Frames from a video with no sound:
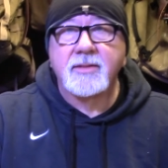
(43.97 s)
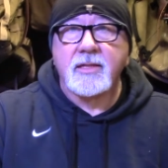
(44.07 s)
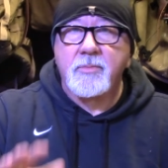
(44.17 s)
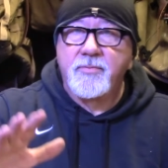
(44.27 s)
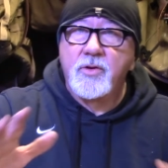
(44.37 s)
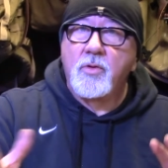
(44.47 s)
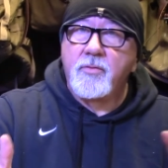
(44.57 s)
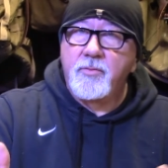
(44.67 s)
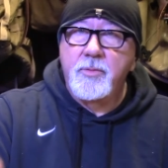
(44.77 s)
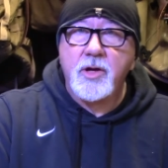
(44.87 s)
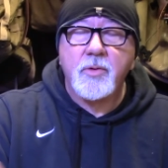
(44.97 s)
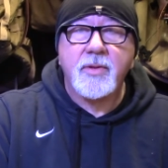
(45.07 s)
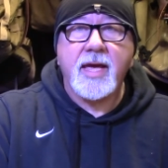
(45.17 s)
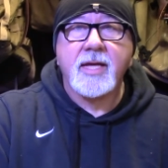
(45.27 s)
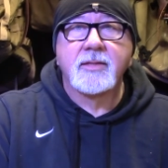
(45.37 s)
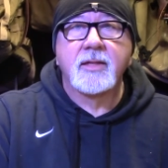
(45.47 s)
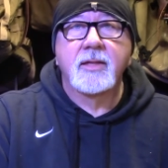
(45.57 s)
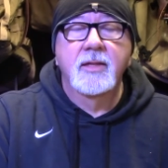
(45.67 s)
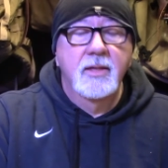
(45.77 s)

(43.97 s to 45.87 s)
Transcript: Some of you are familiar with ANZA.